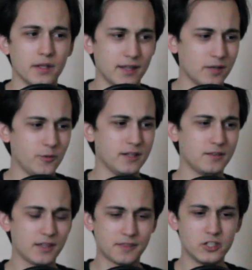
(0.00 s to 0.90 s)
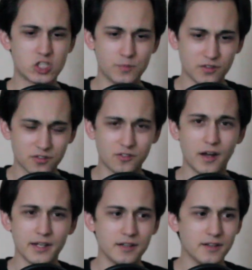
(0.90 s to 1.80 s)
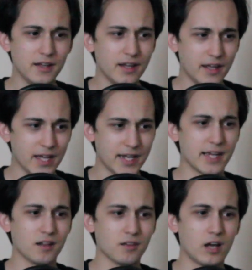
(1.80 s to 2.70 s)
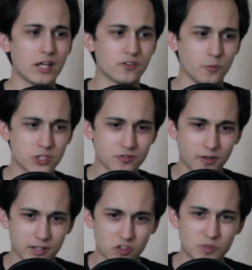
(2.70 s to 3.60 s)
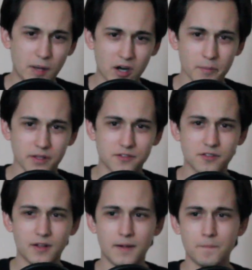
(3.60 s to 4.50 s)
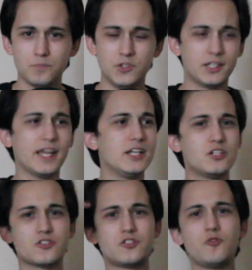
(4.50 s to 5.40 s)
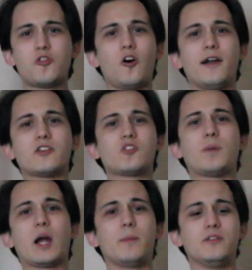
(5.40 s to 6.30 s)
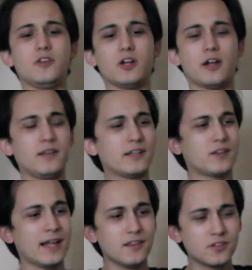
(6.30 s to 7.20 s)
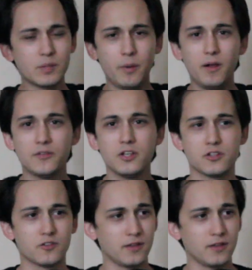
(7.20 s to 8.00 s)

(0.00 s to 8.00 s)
Like things should be studied and analyzed, and we should run experiments. You can't just do thought experiments in your head. Like, so I listen to politicians.